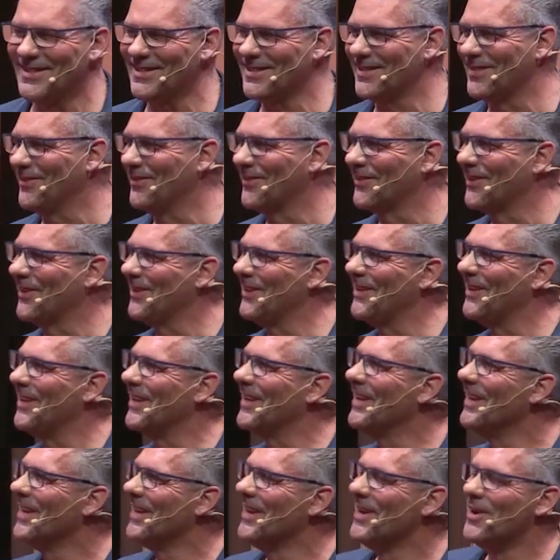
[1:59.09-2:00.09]
That's so
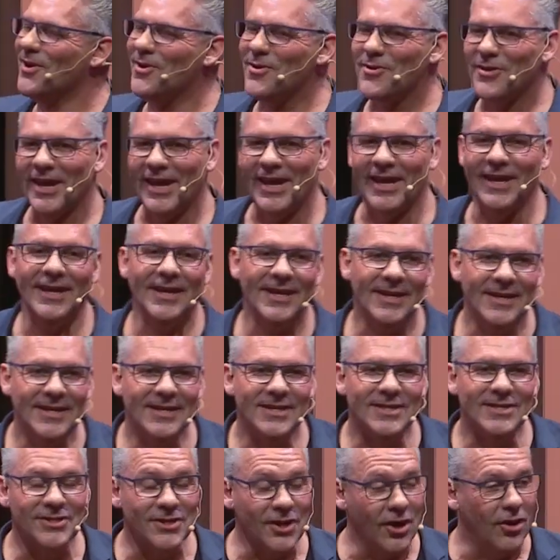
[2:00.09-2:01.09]
good. Okay,
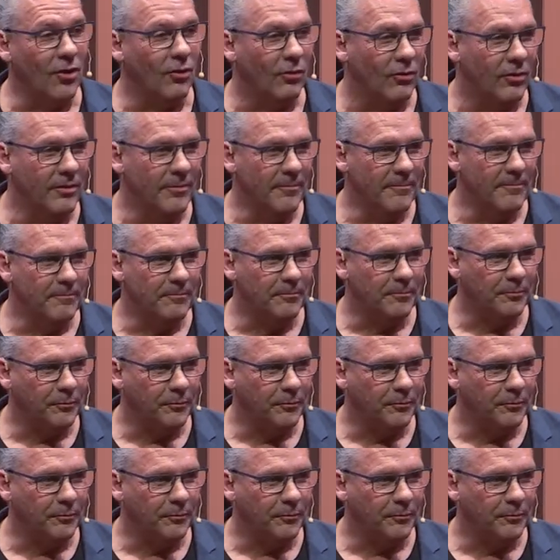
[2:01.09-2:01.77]
so